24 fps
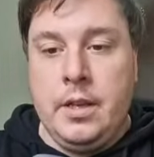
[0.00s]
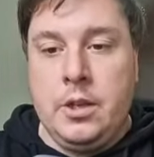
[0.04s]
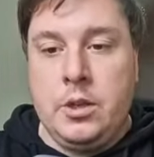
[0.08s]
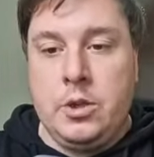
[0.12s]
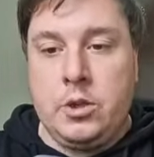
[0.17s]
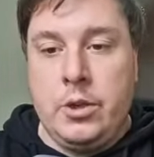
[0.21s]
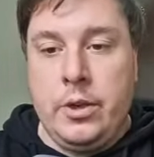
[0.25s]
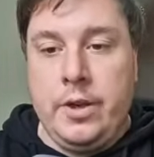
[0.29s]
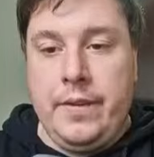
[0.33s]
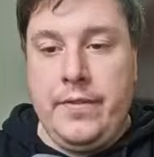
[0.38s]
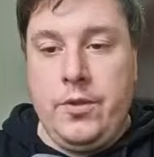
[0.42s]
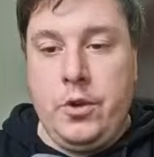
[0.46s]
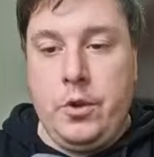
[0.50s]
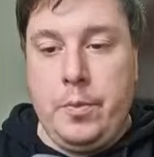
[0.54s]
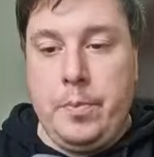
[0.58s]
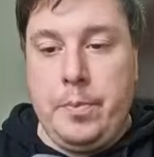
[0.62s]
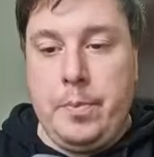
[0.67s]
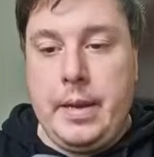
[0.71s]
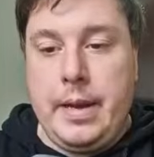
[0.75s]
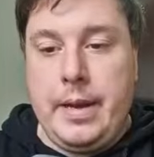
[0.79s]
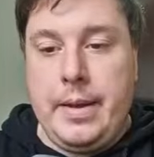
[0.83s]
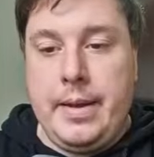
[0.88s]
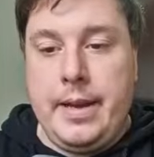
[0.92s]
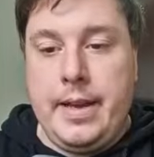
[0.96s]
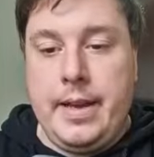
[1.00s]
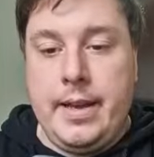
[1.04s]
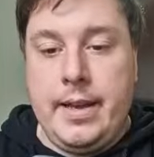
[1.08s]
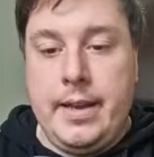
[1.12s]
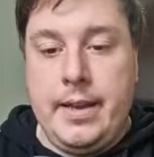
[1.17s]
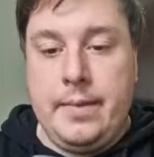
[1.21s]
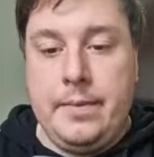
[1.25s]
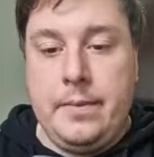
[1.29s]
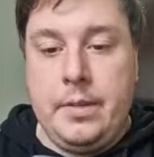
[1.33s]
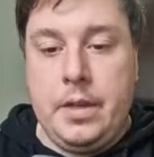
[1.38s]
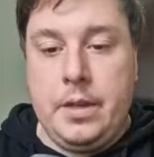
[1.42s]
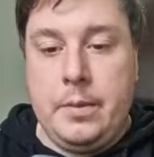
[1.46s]
So if you
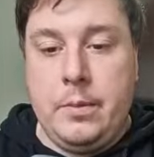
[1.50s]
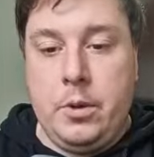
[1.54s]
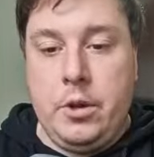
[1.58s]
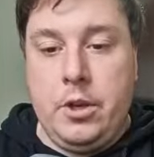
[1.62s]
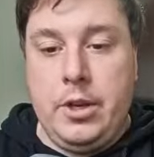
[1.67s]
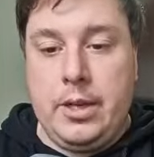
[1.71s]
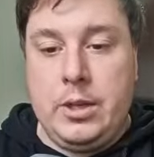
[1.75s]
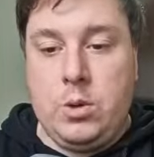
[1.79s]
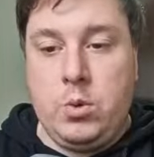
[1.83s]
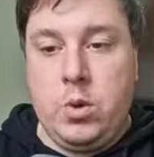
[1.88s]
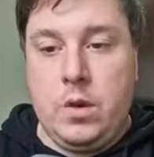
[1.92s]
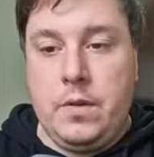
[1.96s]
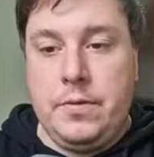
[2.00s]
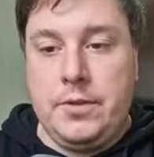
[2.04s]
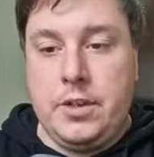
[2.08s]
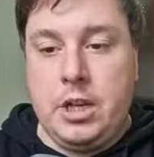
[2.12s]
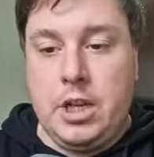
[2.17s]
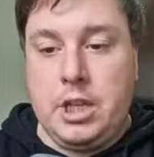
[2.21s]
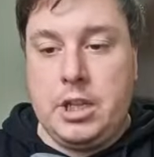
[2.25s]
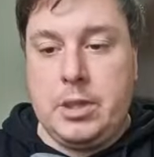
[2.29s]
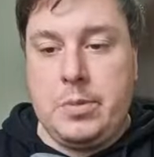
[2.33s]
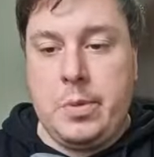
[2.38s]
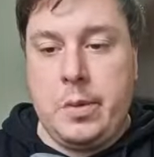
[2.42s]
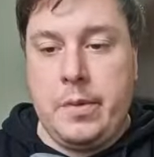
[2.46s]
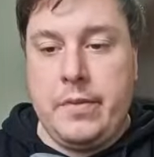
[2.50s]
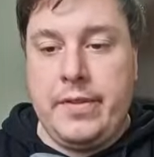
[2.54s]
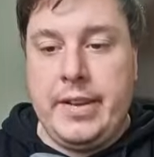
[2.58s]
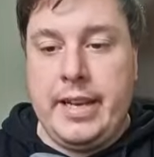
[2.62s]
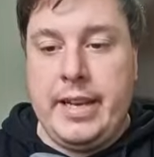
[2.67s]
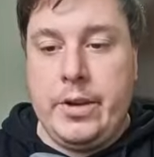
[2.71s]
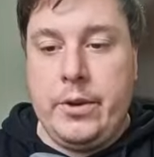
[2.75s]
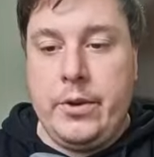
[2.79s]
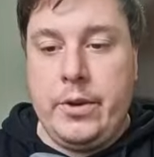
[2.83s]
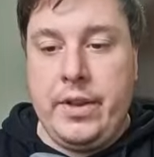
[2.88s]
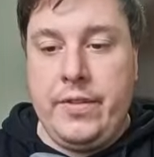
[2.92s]
I'm earning $12 per video.